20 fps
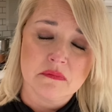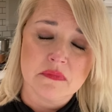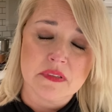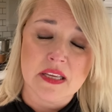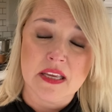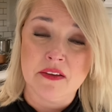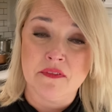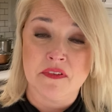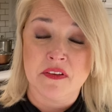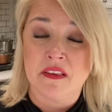
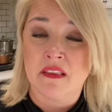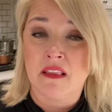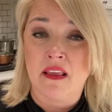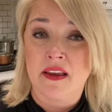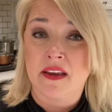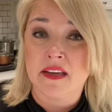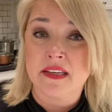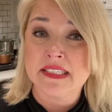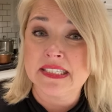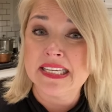even
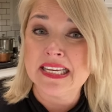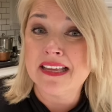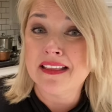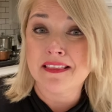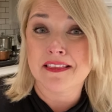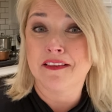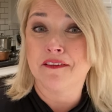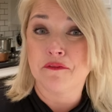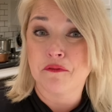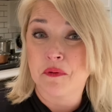like a
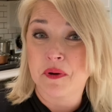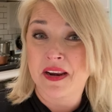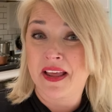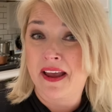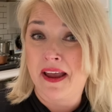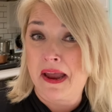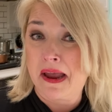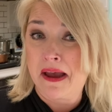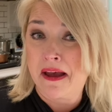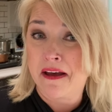tenth of what I
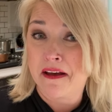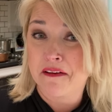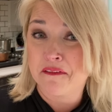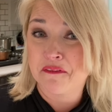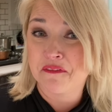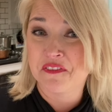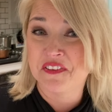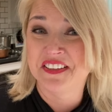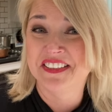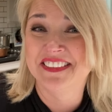have.
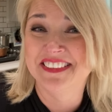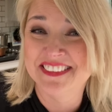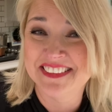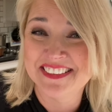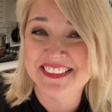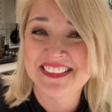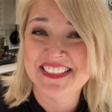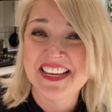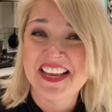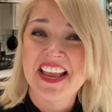
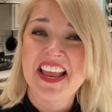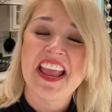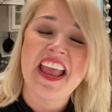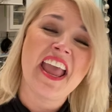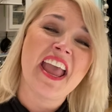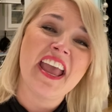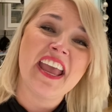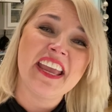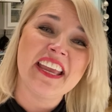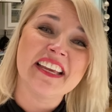
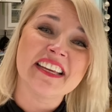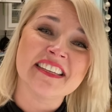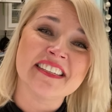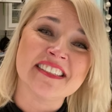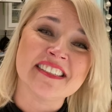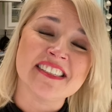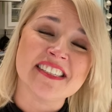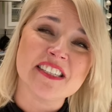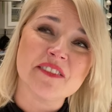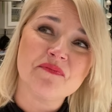
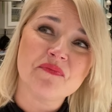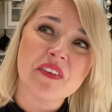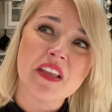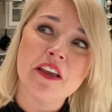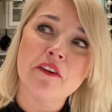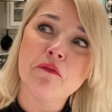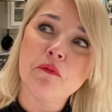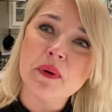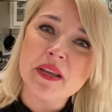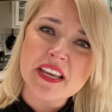And
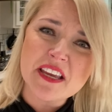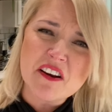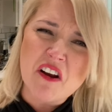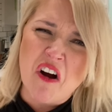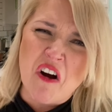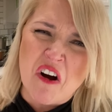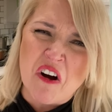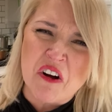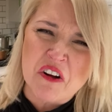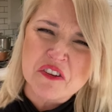if we could
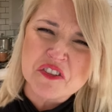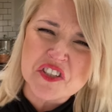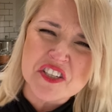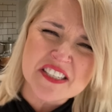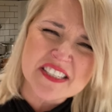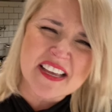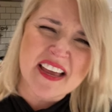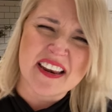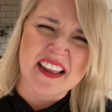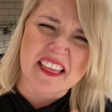all
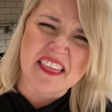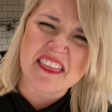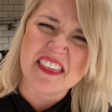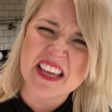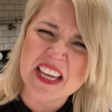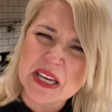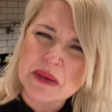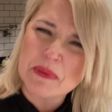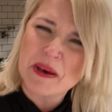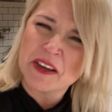just kind of
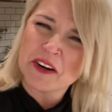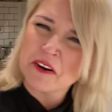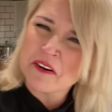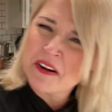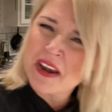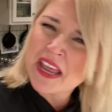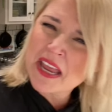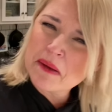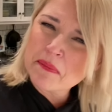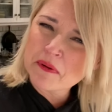think about our
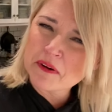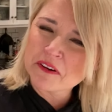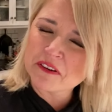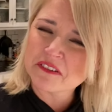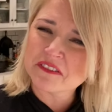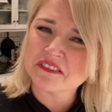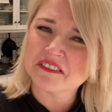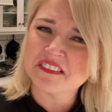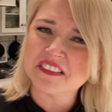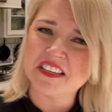neighbor,
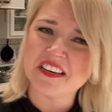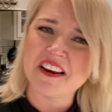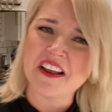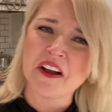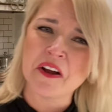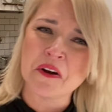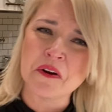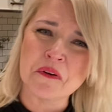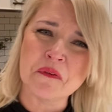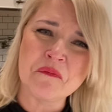you
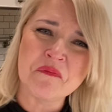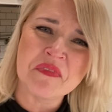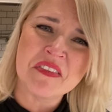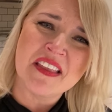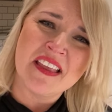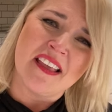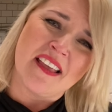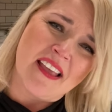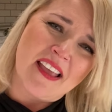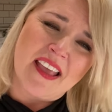know,
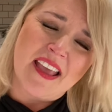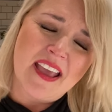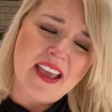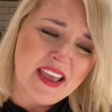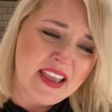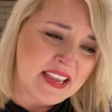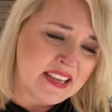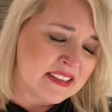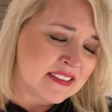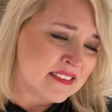
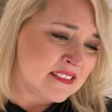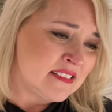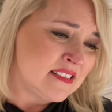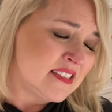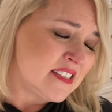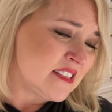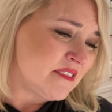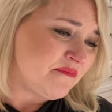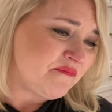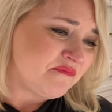and